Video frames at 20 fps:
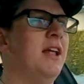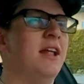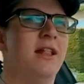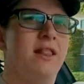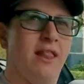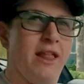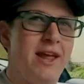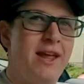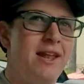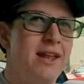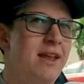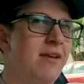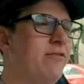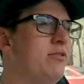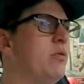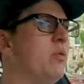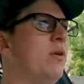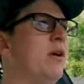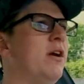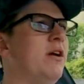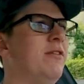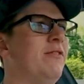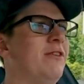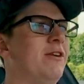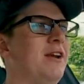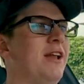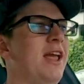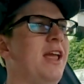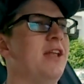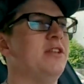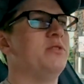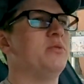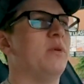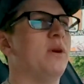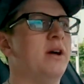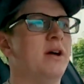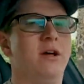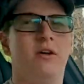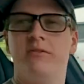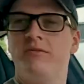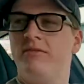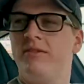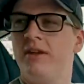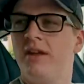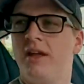like an F12 or an 812,